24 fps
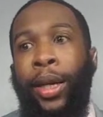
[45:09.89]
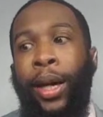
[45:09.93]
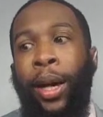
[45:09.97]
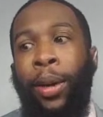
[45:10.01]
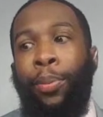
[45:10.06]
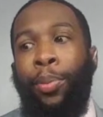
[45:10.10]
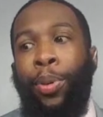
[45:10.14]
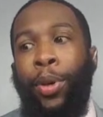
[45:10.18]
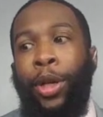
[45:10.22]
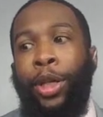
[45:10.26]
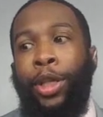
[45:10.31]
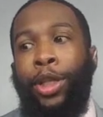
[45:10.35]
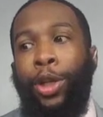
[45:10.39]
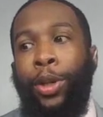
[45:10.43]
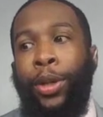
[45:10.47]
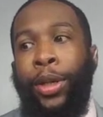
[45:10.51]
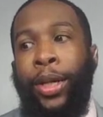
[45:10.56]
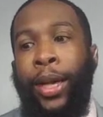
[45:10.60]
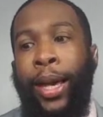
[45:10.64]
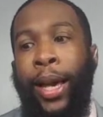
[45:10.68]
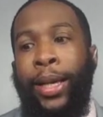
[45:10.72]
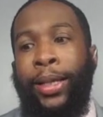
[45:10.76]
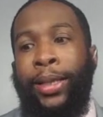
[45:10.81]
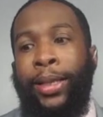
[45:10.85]
I'm pretty sure
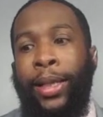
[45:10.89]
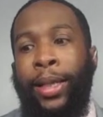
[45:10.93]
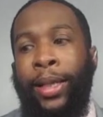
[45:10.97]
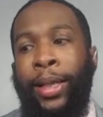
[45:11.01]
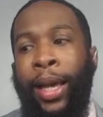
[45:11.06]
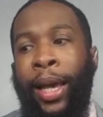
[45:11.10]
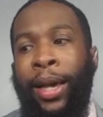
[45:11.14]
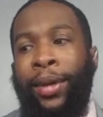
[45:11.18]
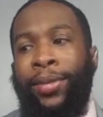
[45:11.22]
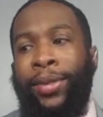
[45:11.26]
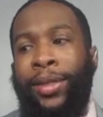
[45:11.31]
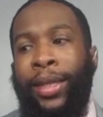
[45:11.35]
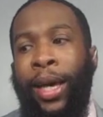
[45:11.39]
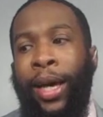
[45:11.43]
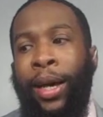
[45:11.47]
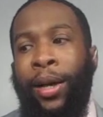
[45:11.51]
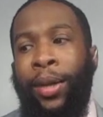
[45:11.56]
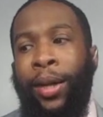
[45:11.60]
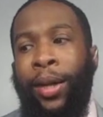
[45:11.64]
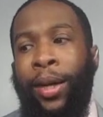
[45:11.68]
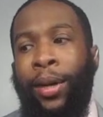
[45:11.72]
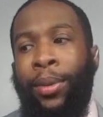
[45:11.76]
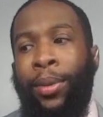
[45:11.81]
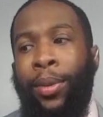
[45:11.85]
he has a
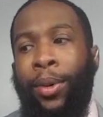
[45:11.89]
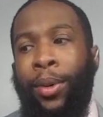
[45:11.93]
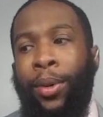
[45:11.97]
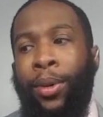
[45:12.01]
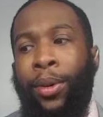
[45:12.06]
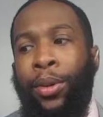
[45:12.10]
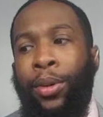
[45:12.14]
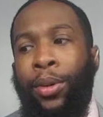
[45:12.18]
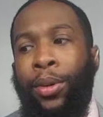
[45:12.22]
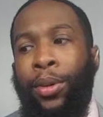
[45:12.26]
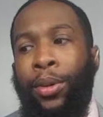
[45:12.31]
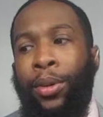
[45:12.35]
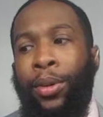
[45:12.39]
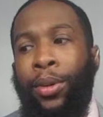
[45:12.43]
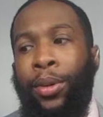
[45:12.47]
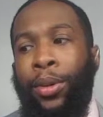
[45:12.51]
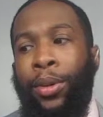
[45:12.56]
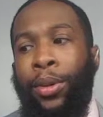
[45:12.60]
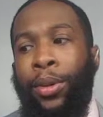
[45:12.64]
lifestyle to uphold.